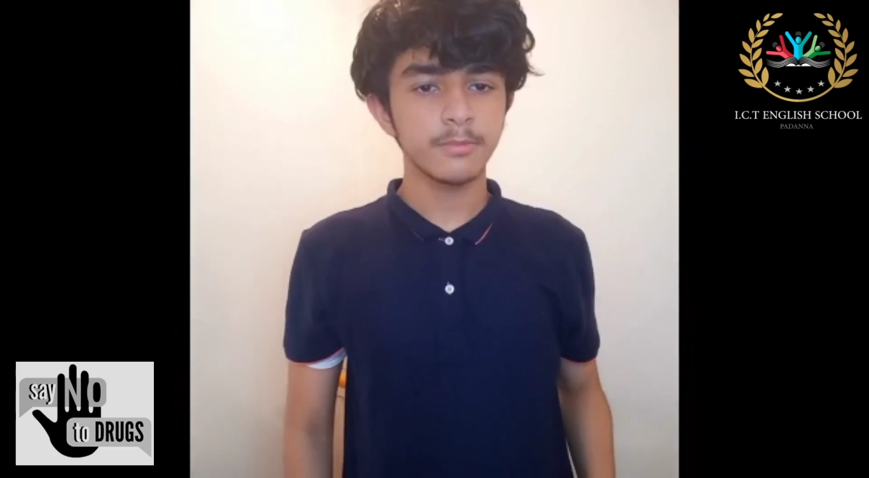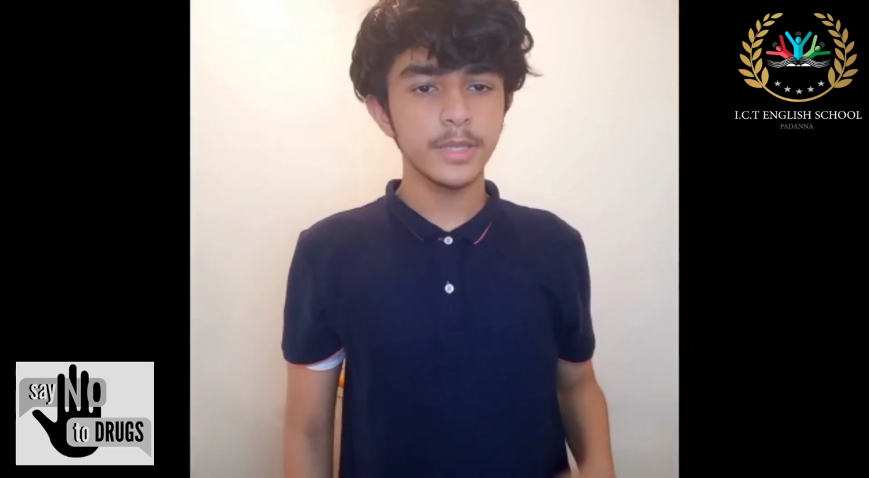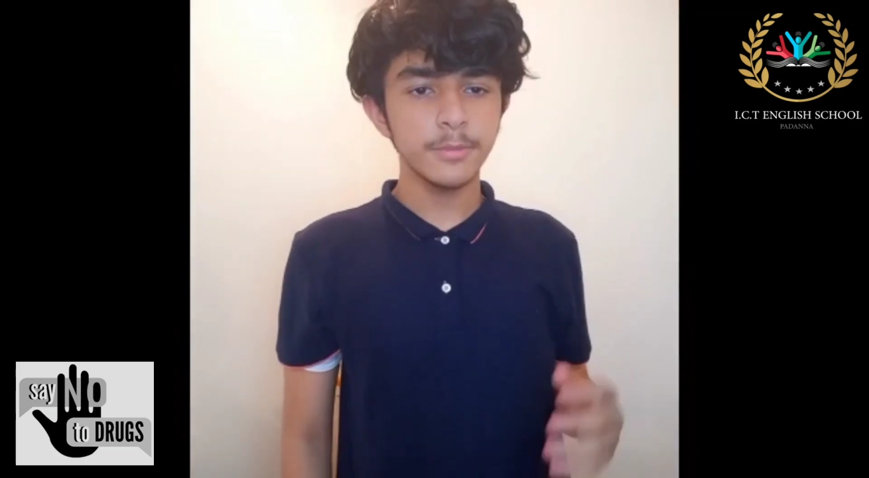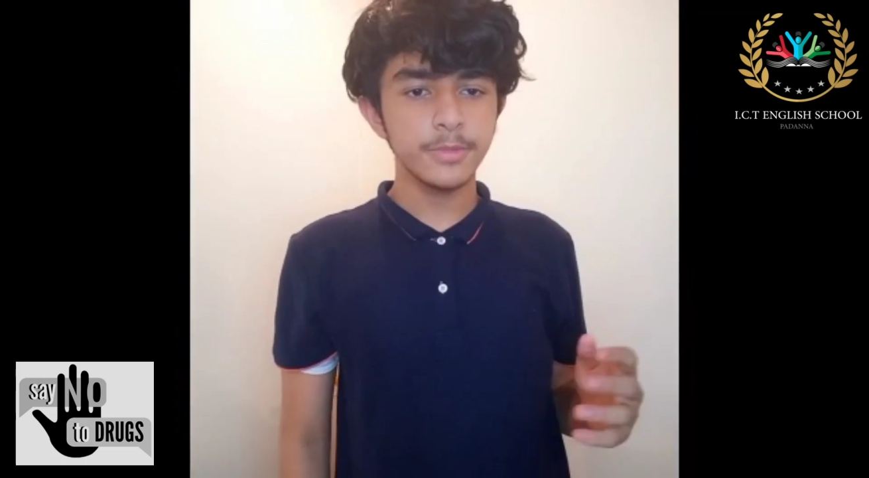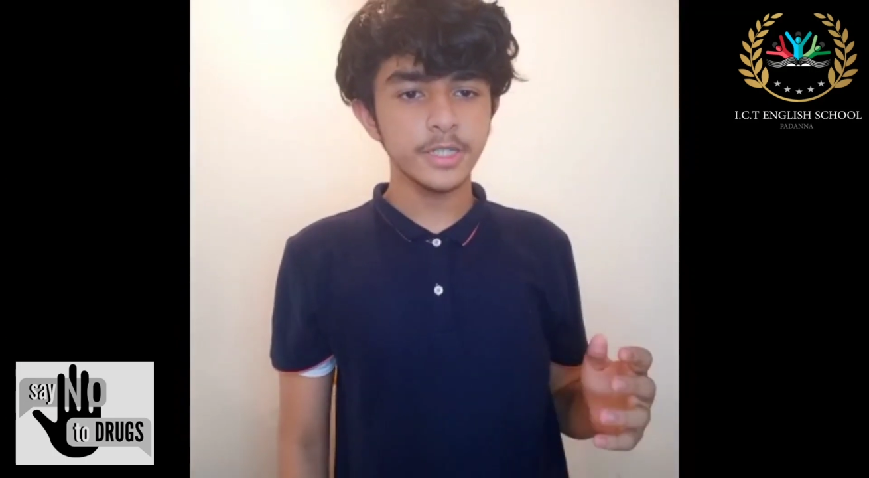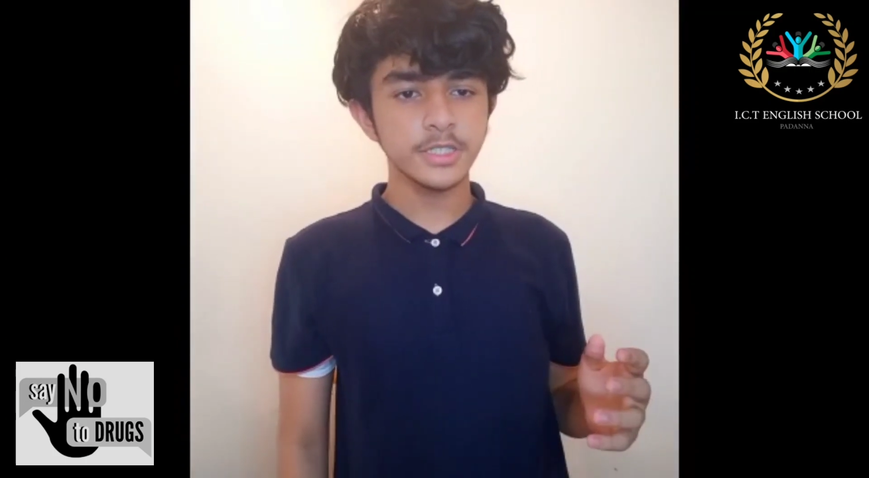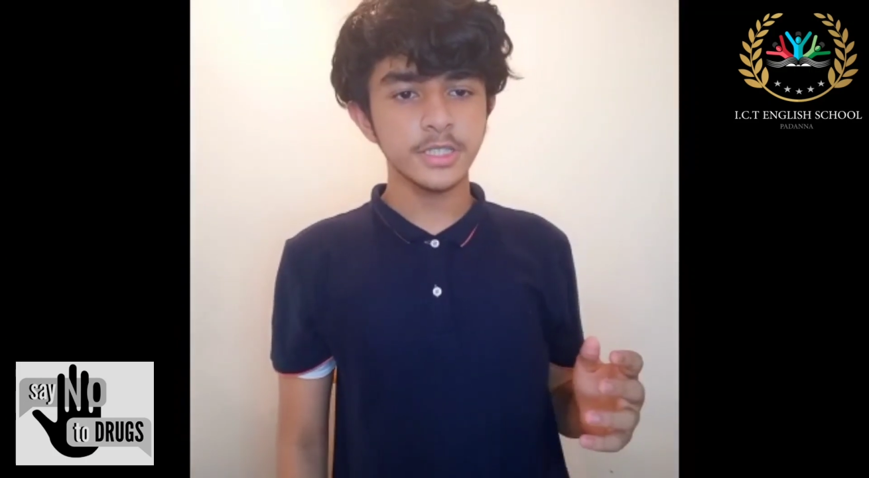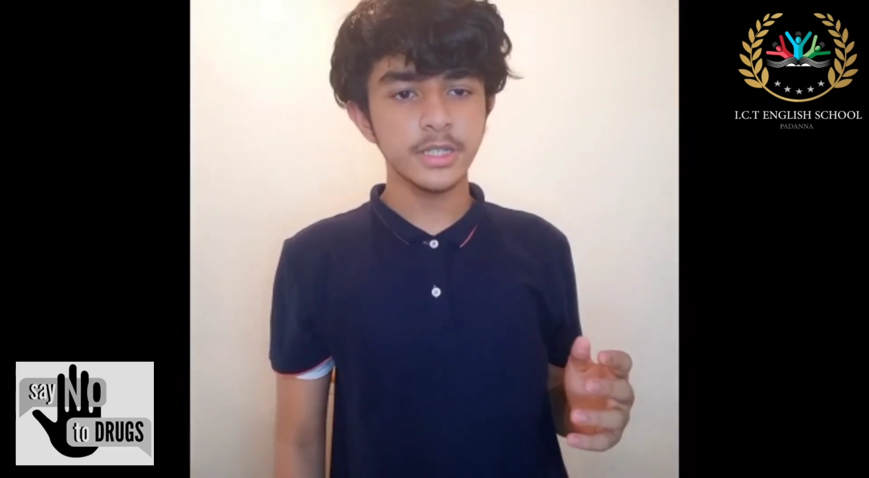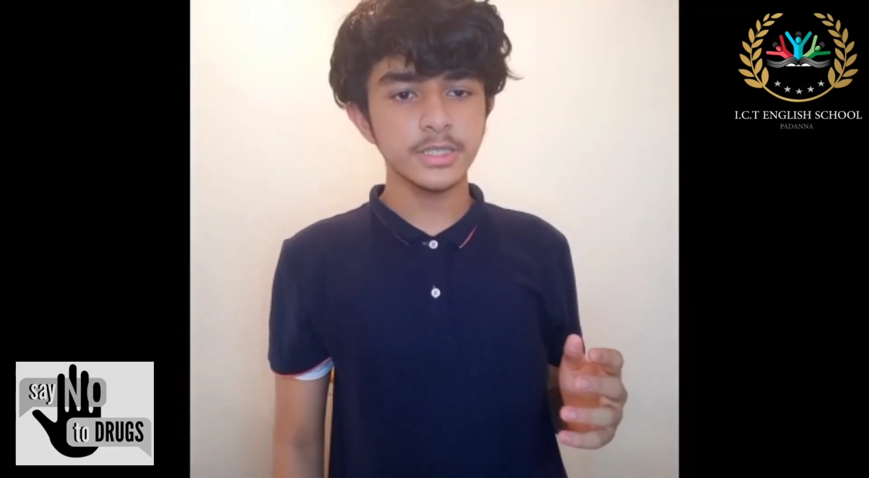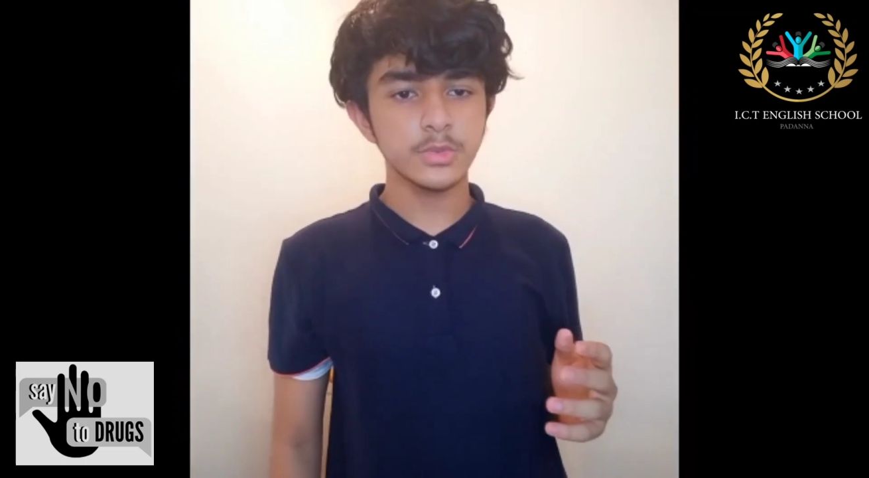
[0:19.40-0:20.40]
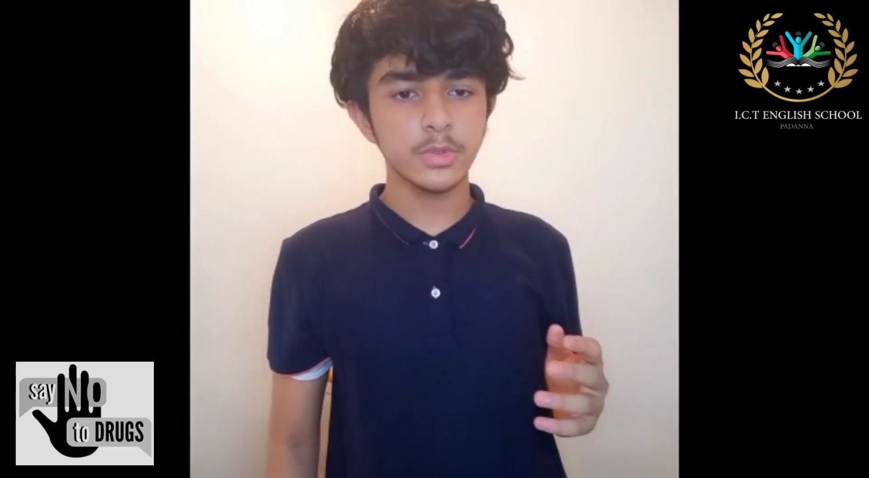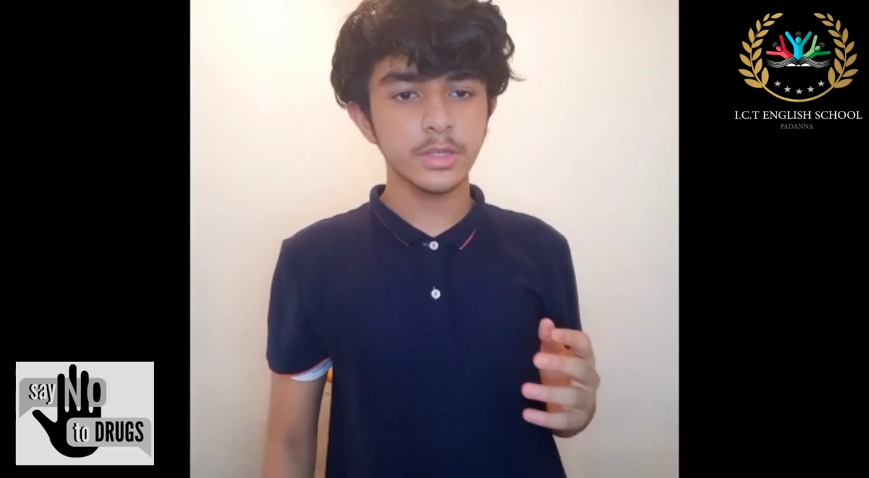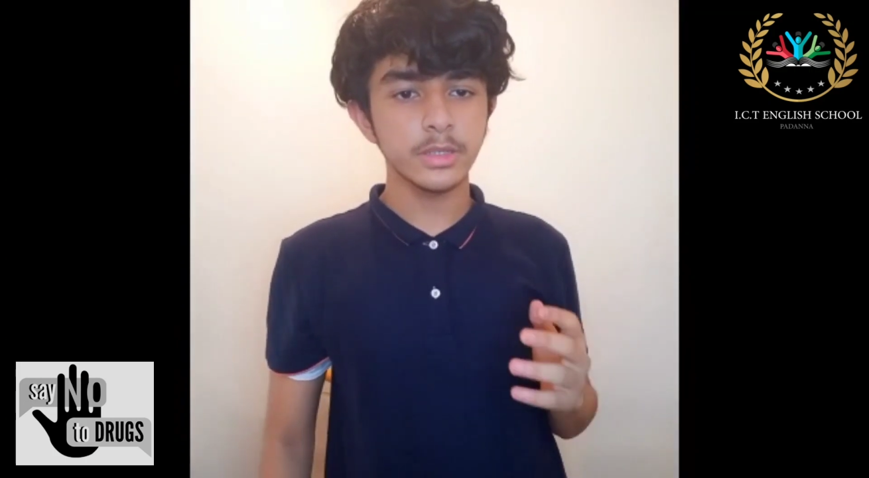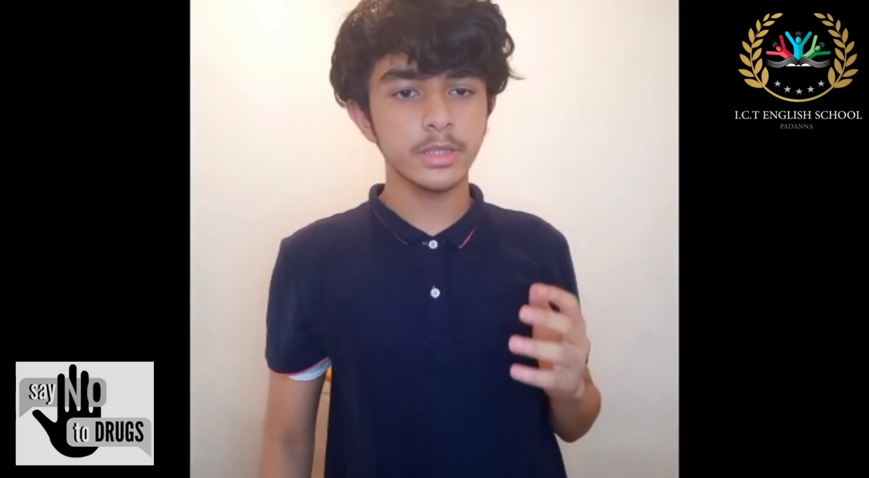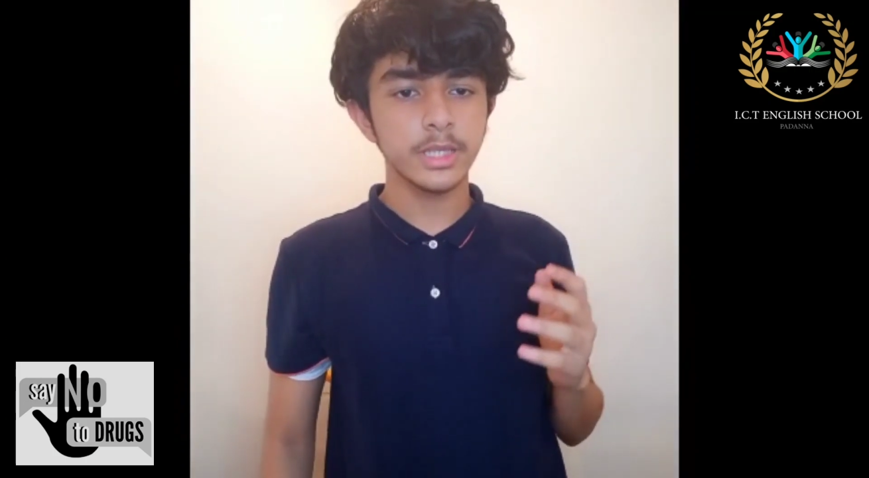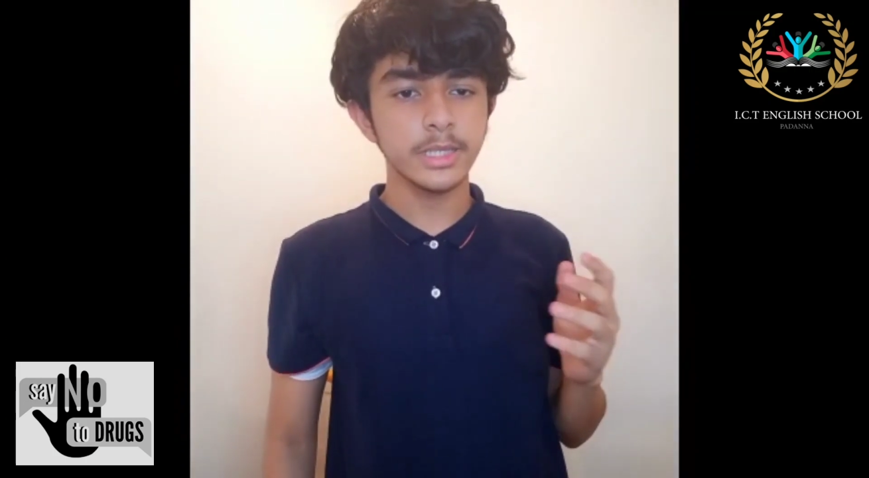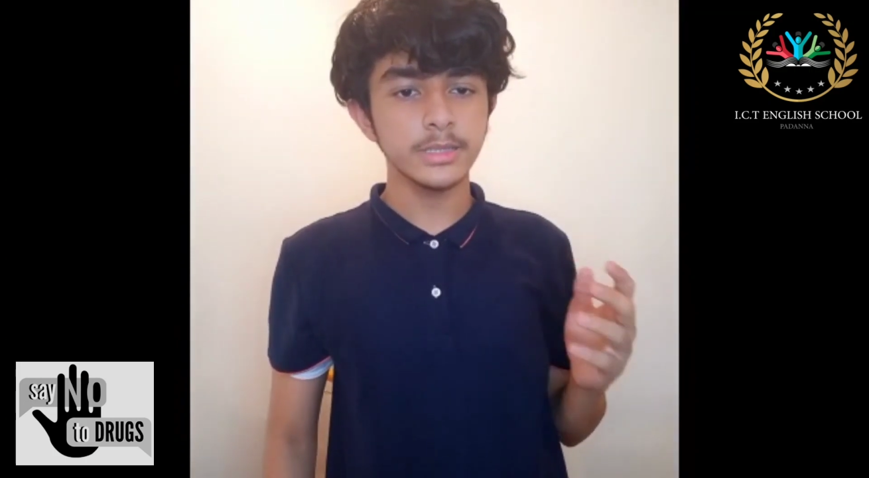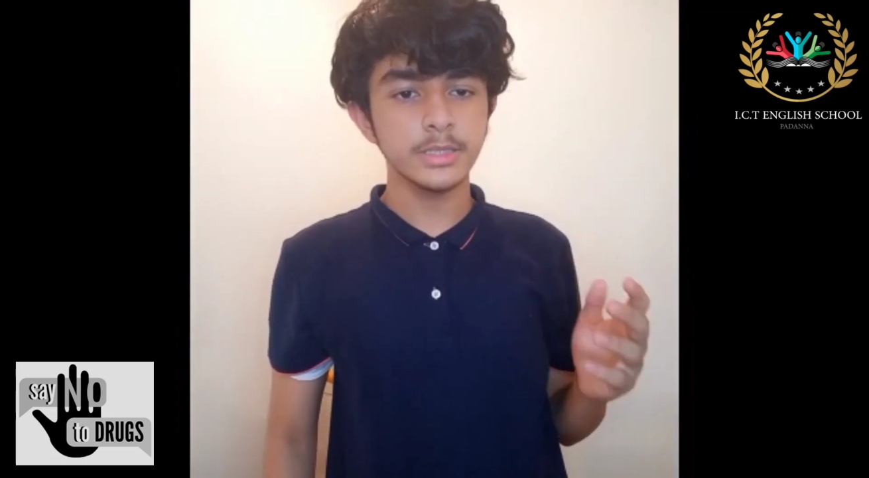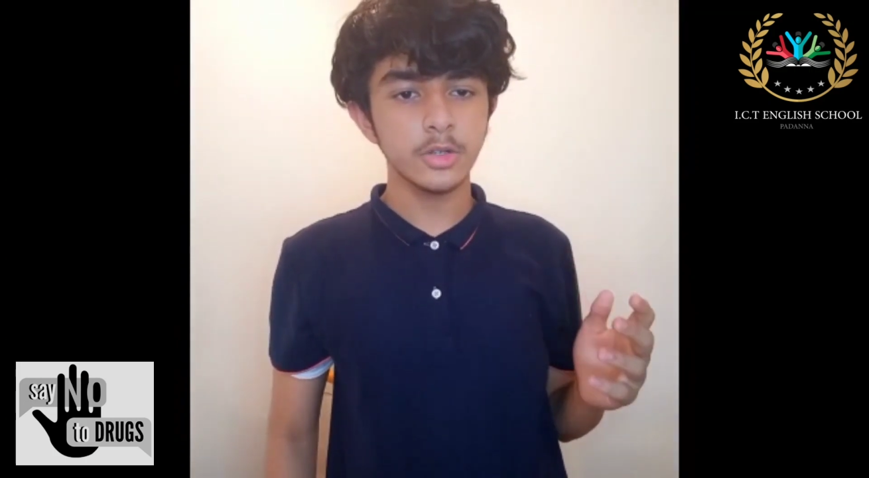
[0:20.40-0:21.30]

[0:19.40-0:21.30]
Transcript: Peer pressure is when kids